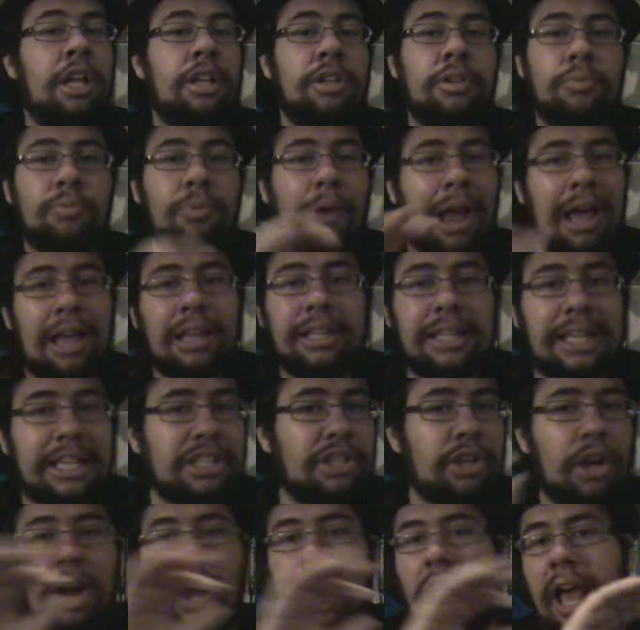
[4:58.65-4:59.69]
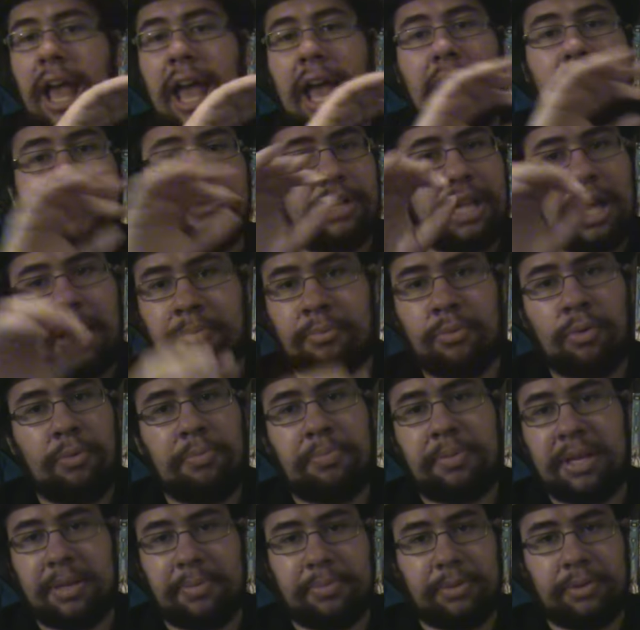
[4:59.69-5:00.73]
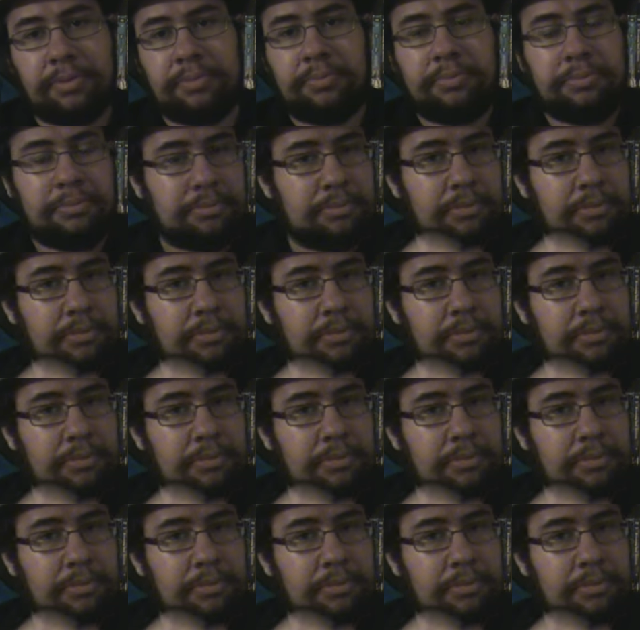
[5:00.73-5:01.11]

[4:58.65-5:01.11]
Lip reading: The wildlings have a lot more people.